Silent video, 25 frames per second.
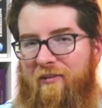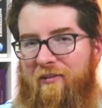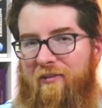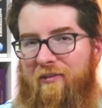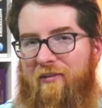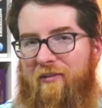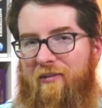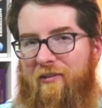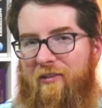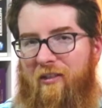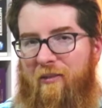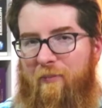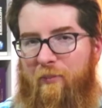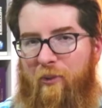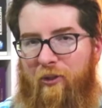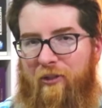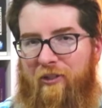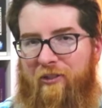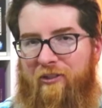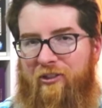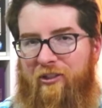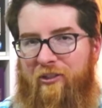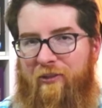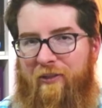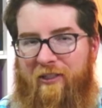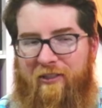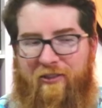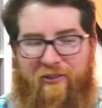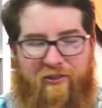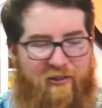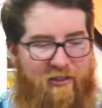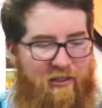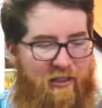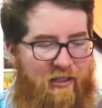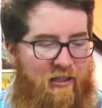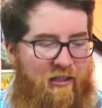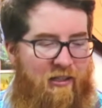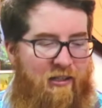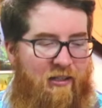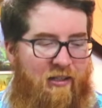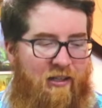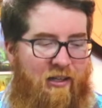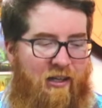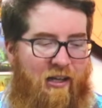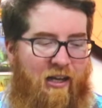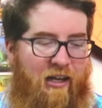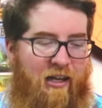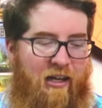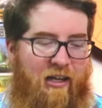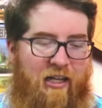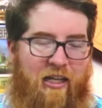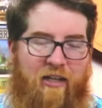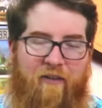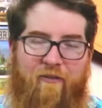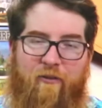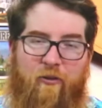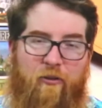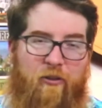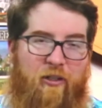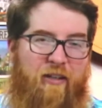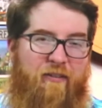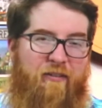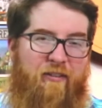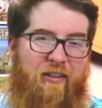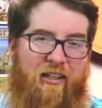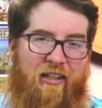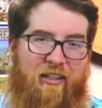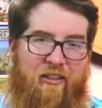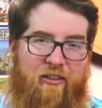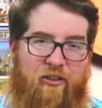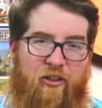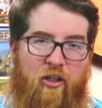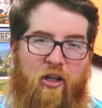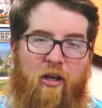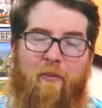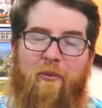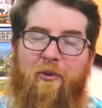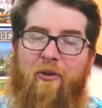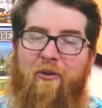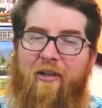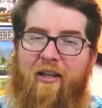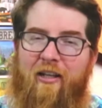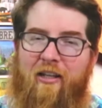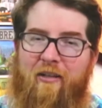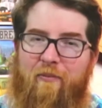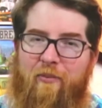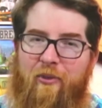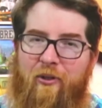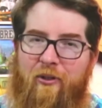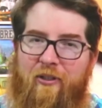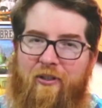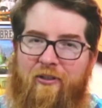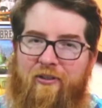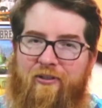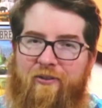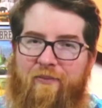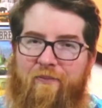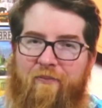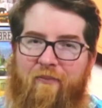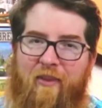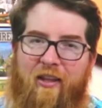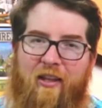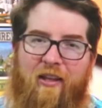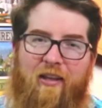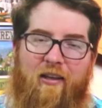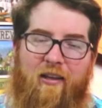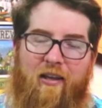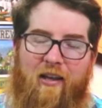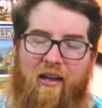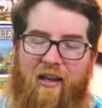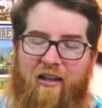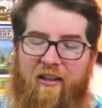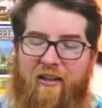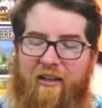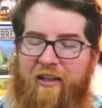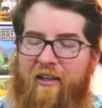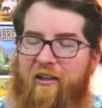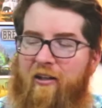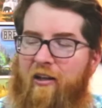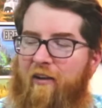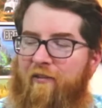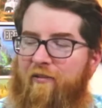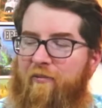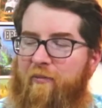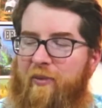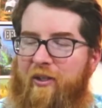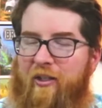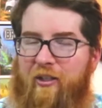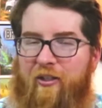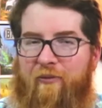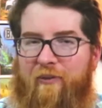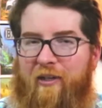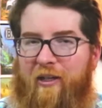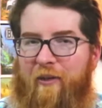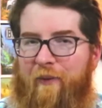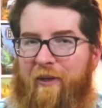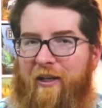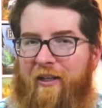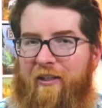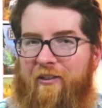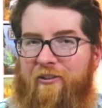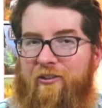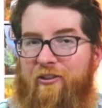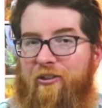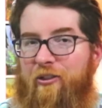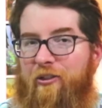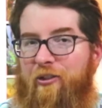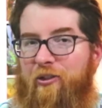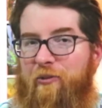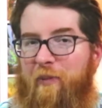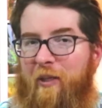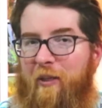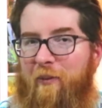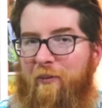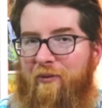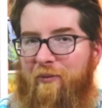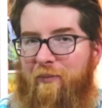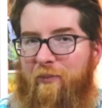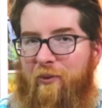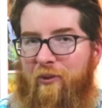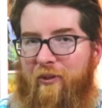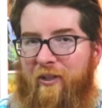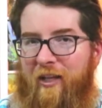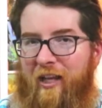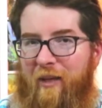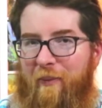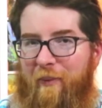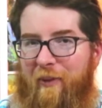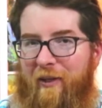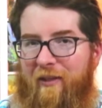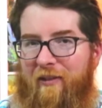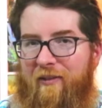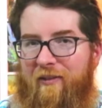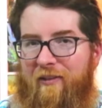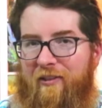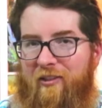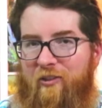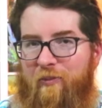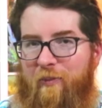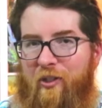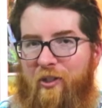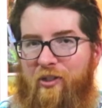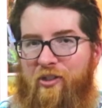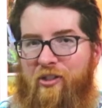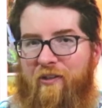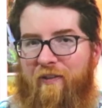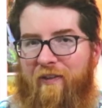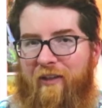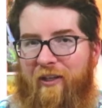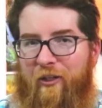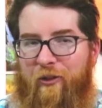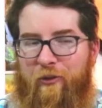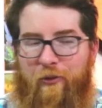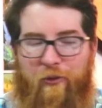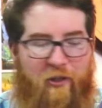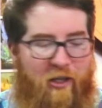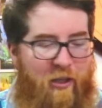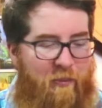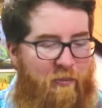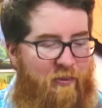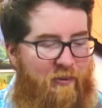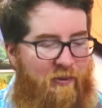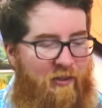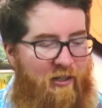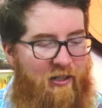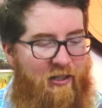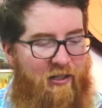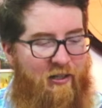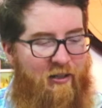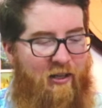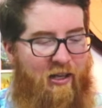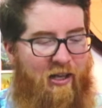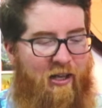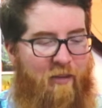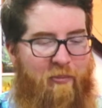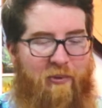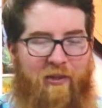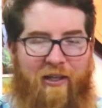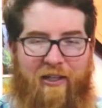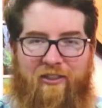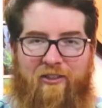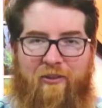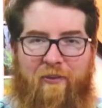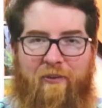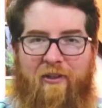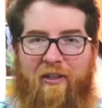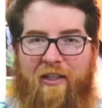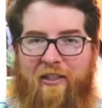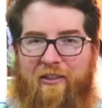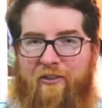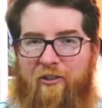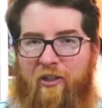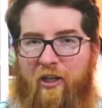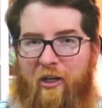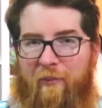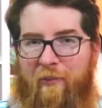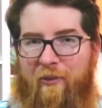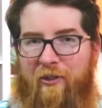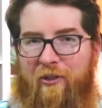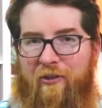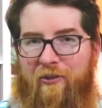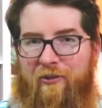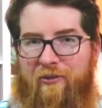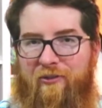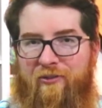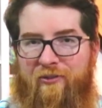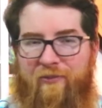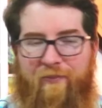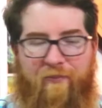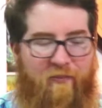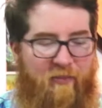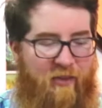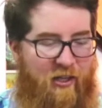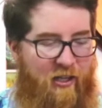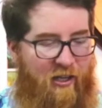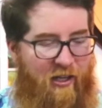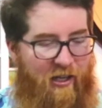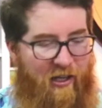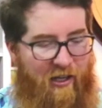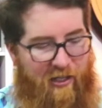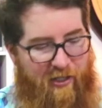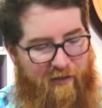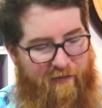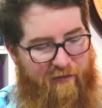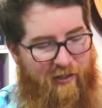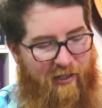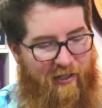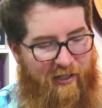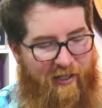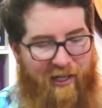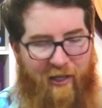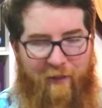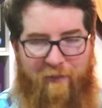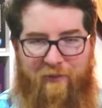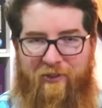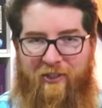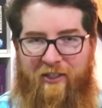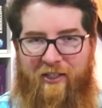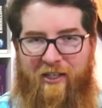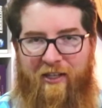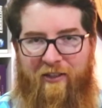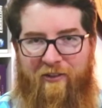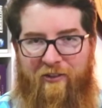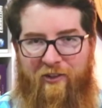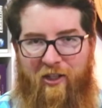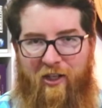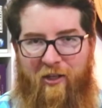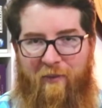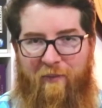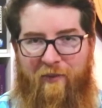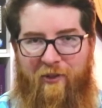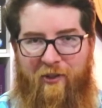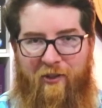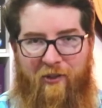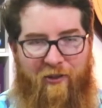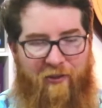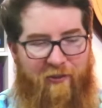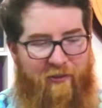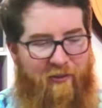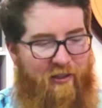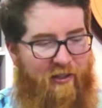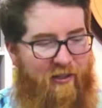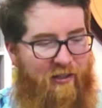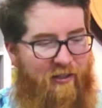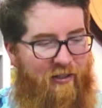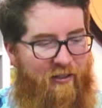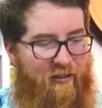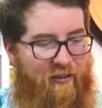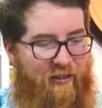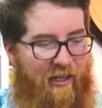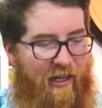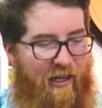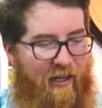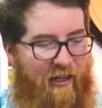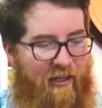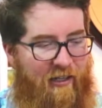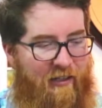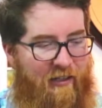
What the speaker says: component to it, or even like a domino-like component. They can often be a great way to introduce people to board gaming, especially if they grew up playing something like dominoes. You've got games like Kingdomino that